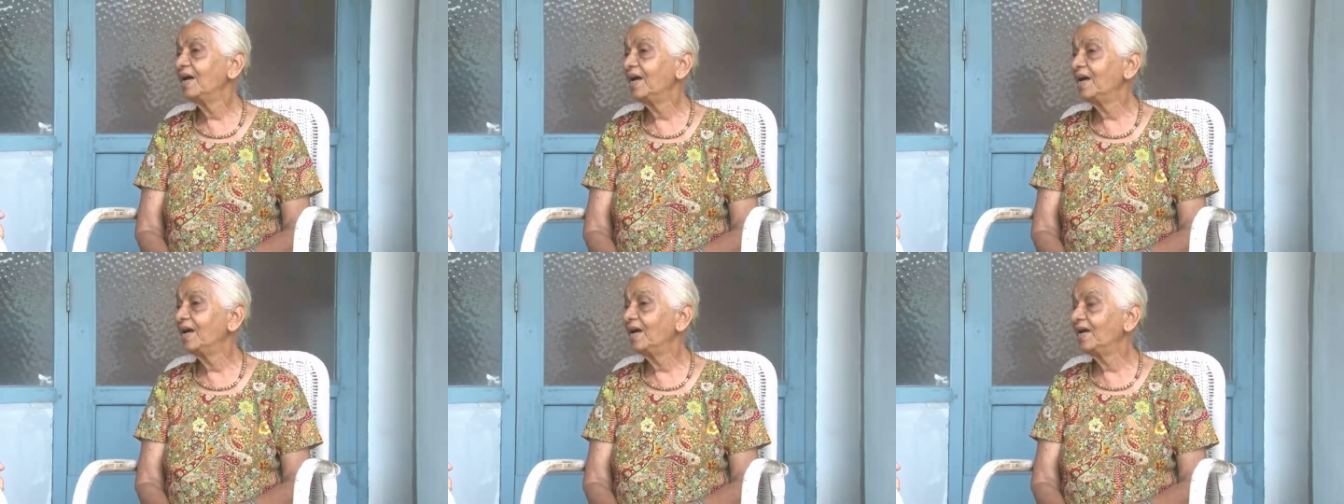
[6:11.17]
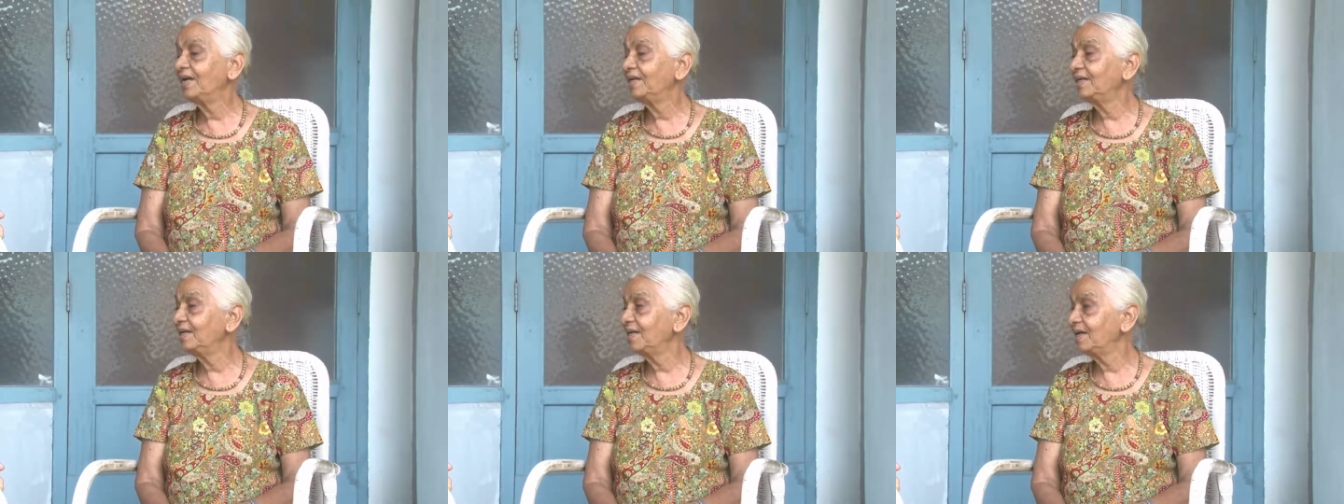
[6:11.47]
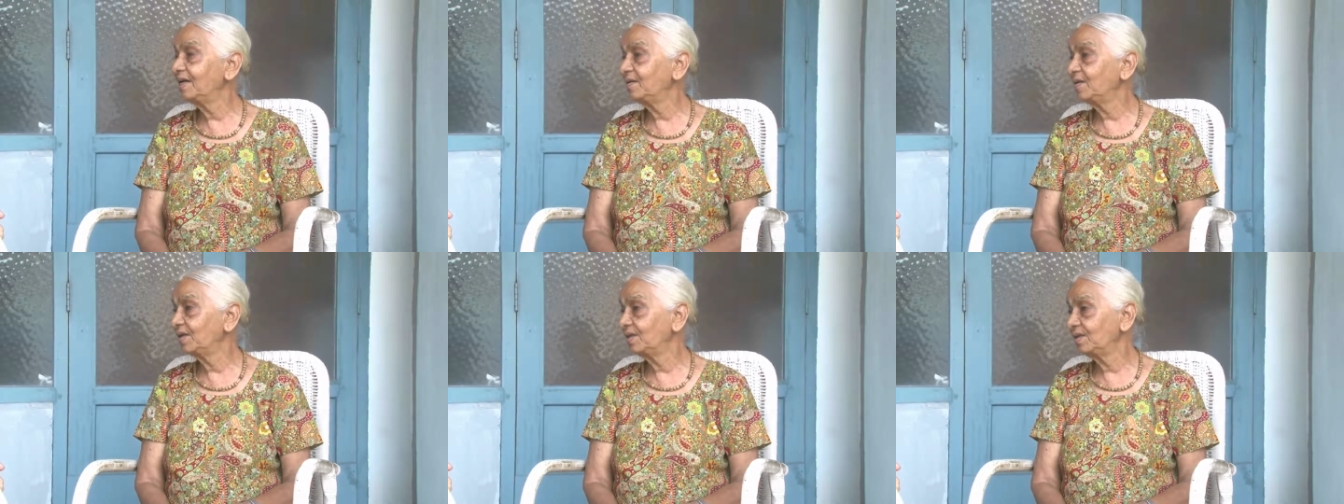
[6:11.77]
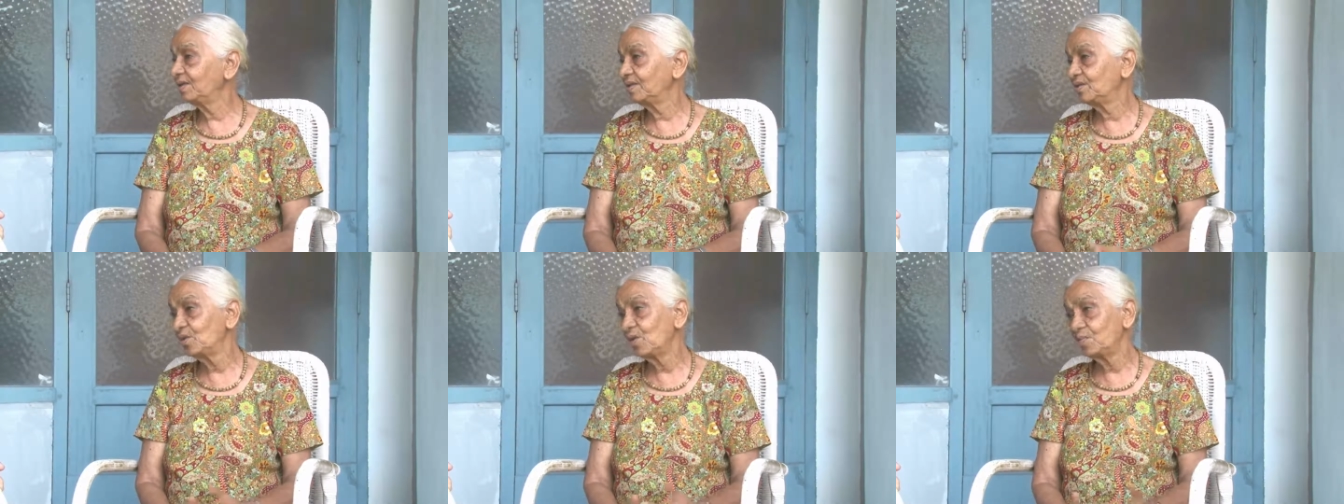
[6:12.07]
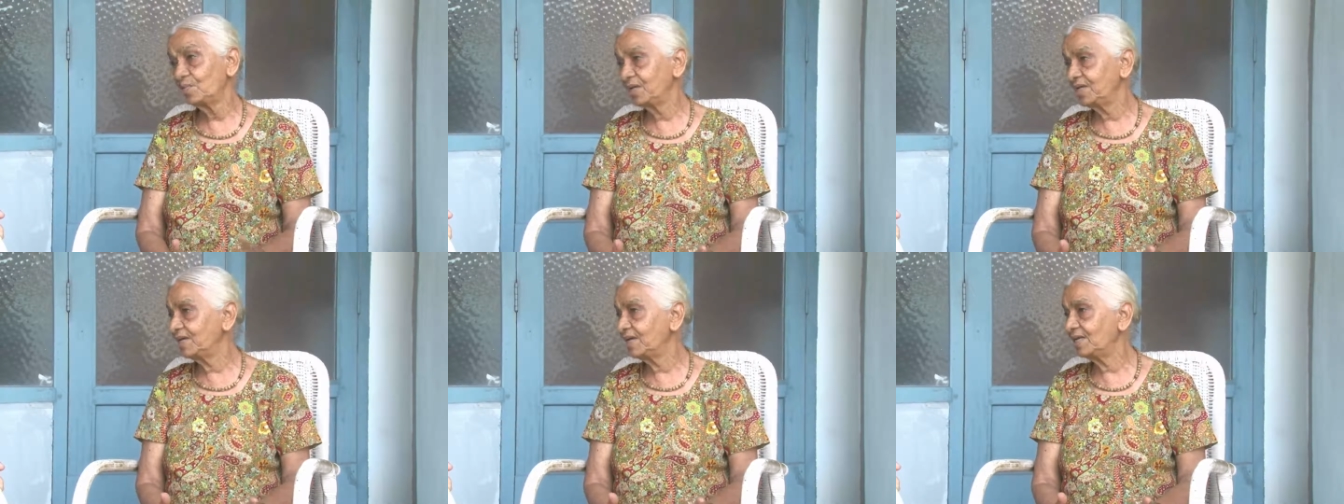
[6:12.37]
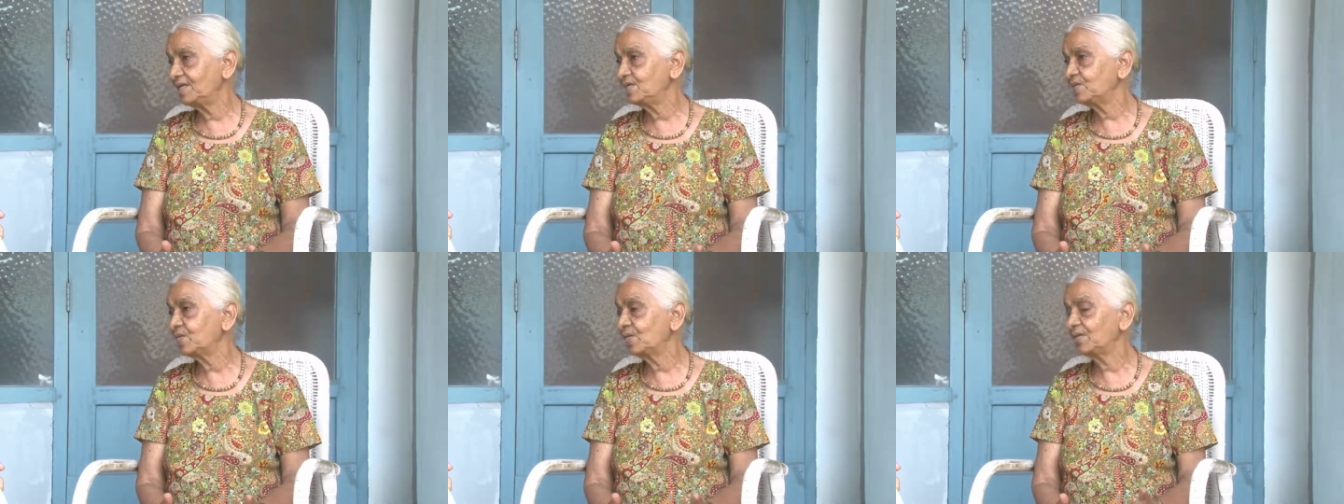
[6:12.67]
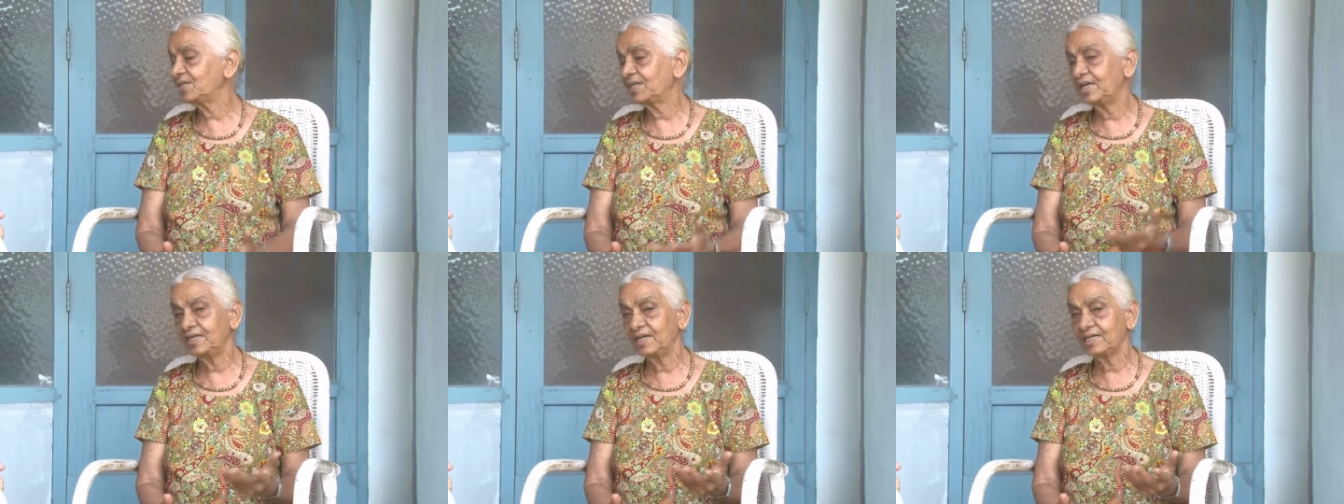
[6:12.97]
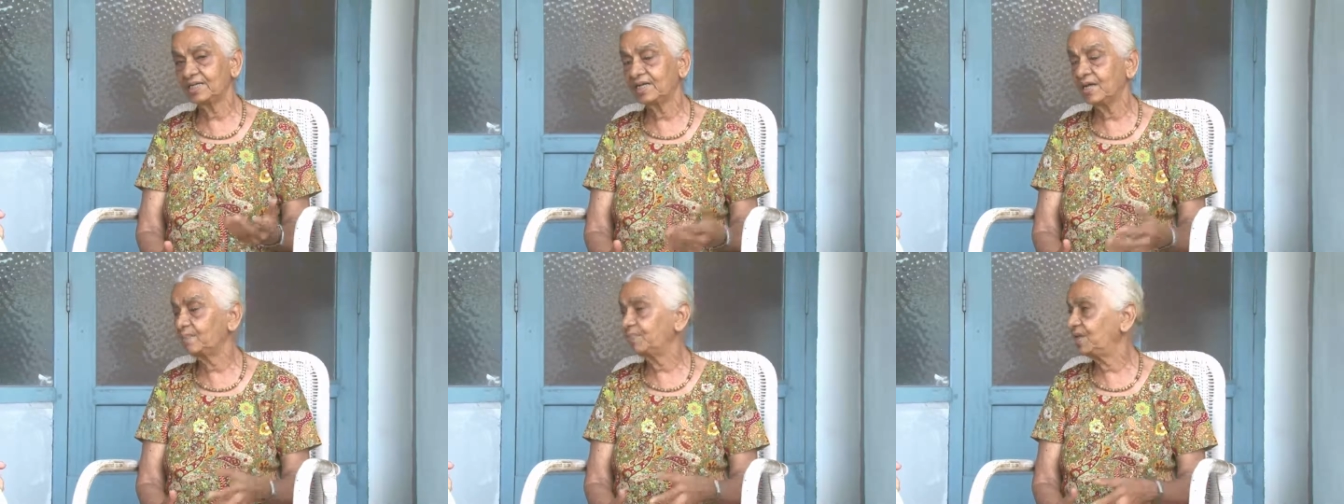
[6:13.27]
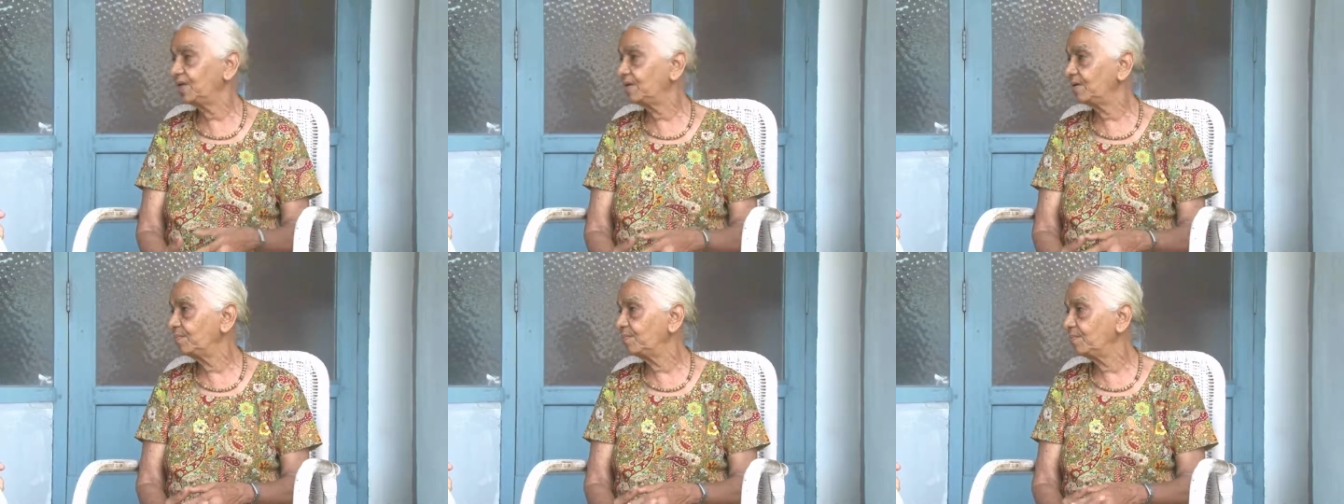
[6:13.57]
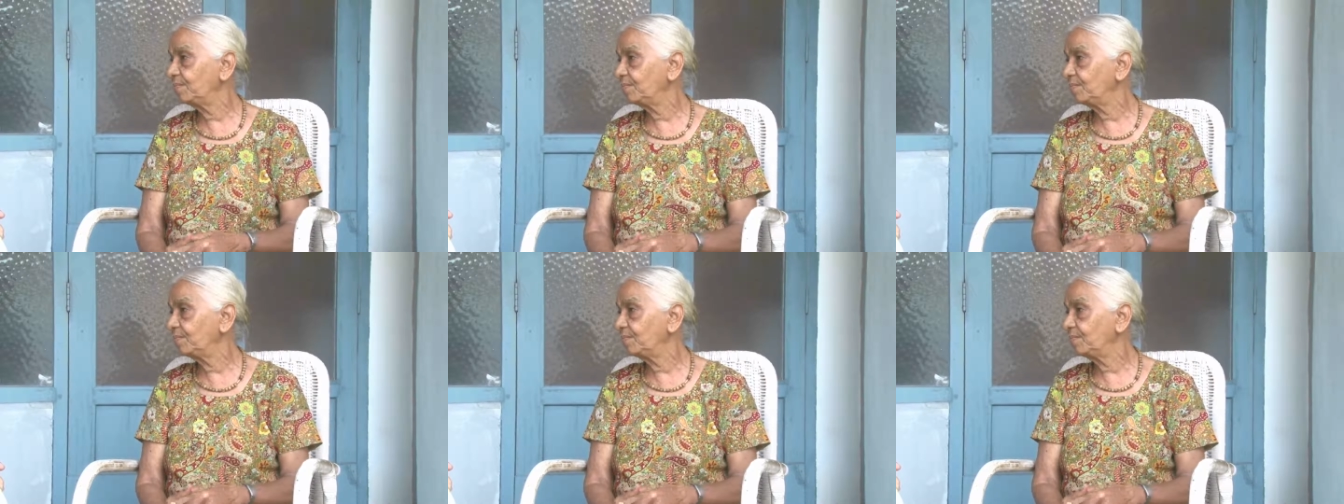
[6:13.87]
And nobody else was there except the